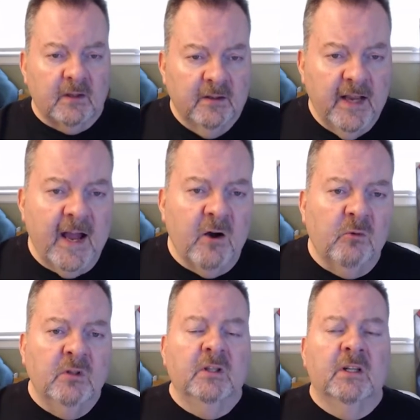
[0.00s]
Now,
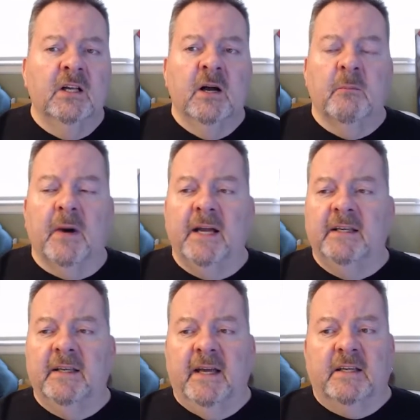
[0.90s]
my
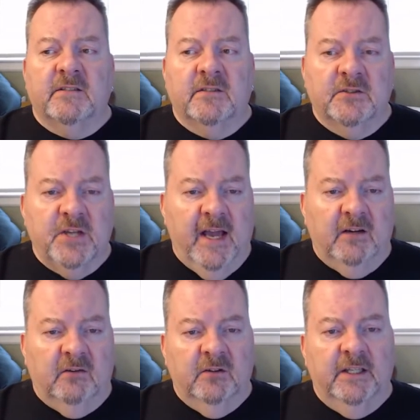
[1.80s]
next
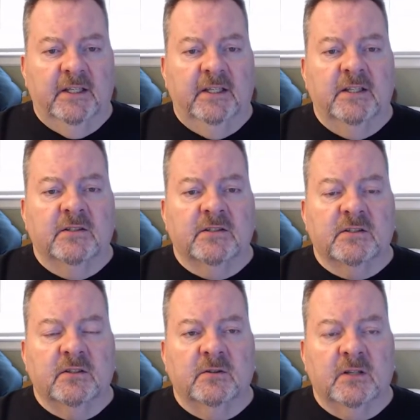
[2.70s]
channel
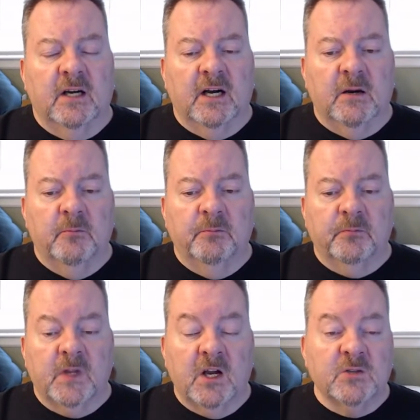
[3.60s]
is a
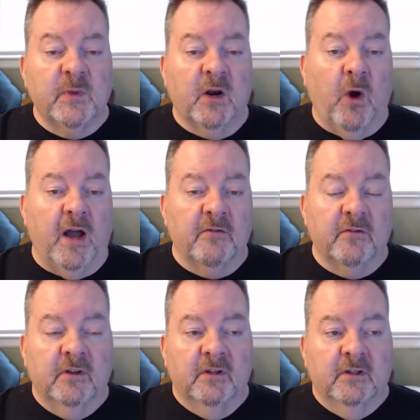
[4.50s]
husband and
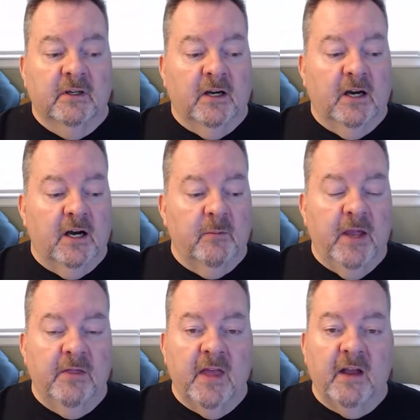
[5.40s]
wife.
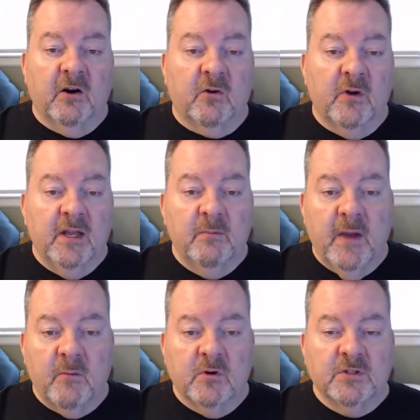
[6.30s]
And they are great
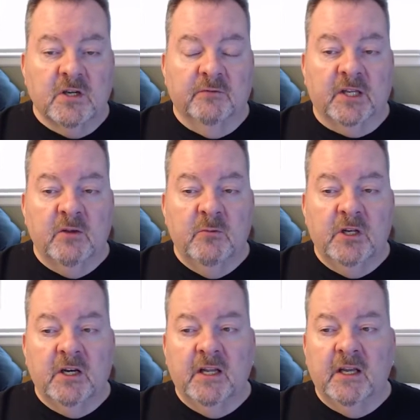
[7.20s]
members of the
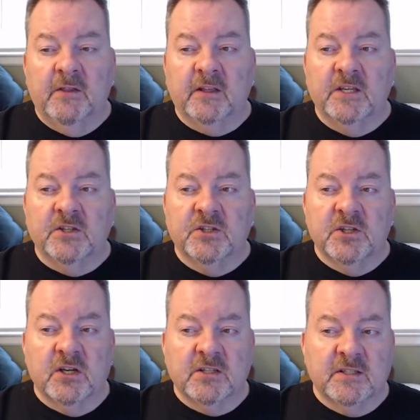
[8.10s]
community. I think they
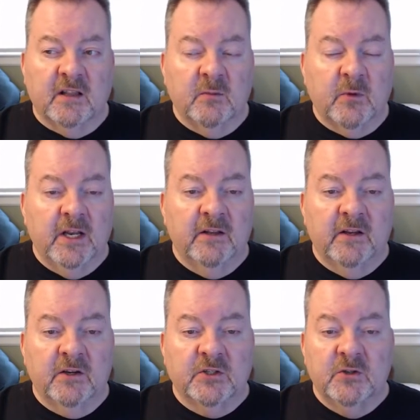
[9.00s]
just celebrated
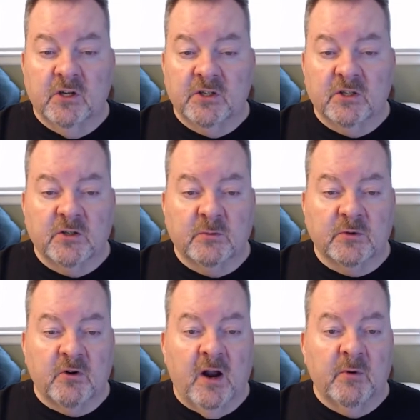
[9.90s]
their 200
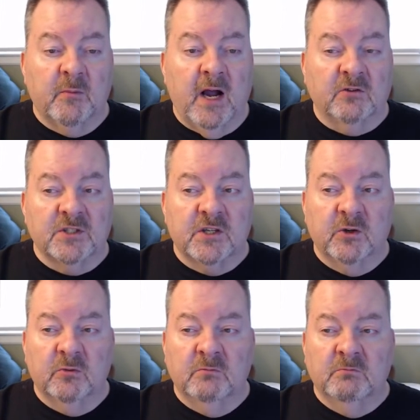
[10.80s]
subscriber
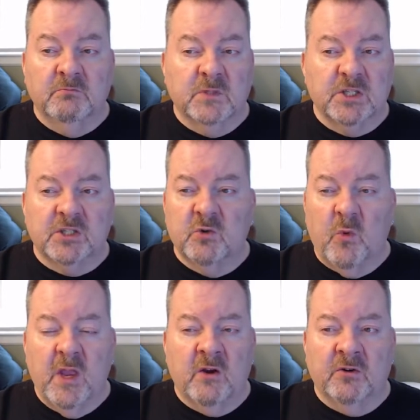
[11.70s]
milestone just a
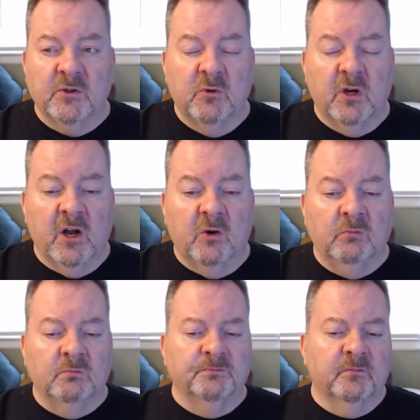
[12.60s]
week or two ago.